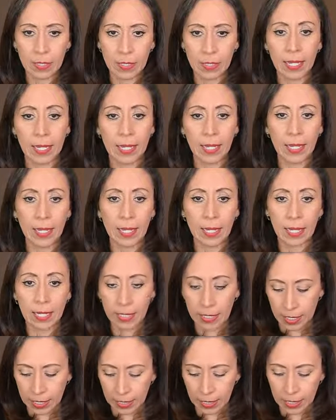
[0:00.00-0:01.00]

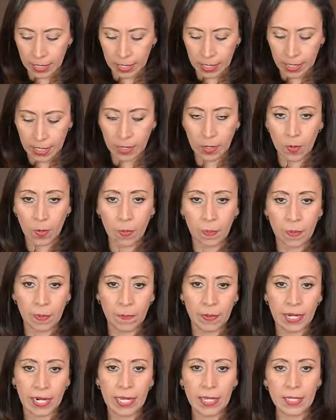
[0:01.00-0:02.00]
and open
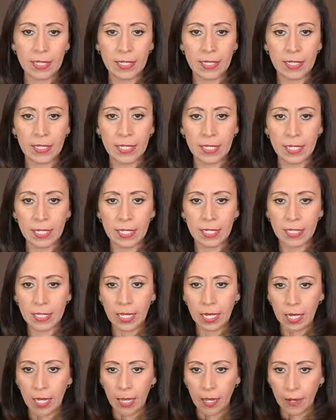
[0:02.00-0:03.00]
parentheses,
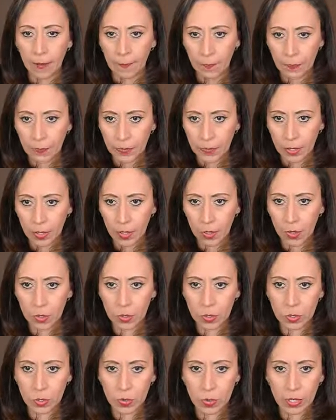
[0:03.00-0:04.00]

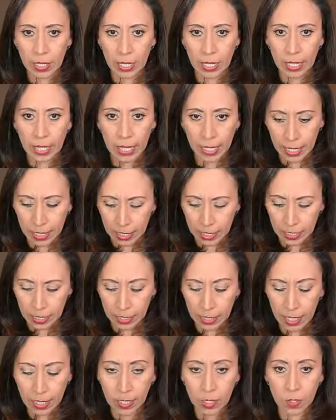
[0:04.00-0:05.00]
go to the end,
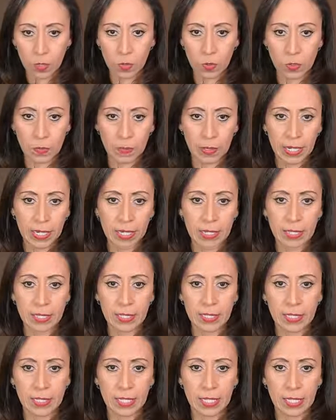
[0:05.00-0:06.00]
close
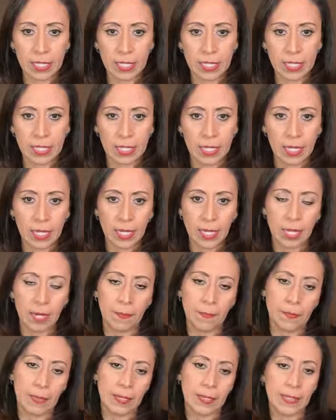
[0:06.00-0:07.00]
parentheses,
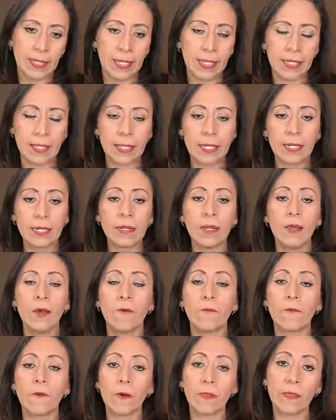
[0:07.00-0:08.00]
and press enter.
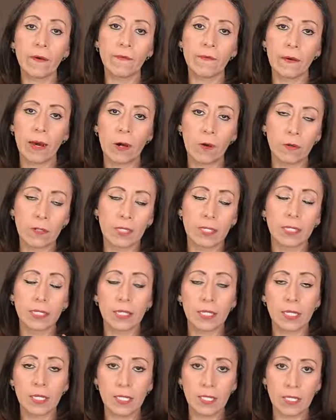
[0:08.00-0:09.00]
For default,
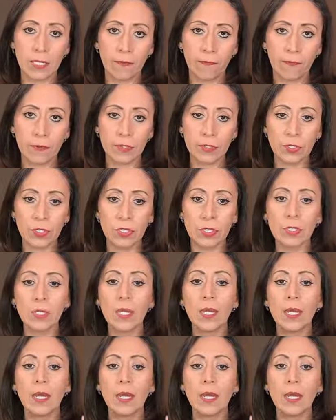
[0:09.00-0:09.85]
this function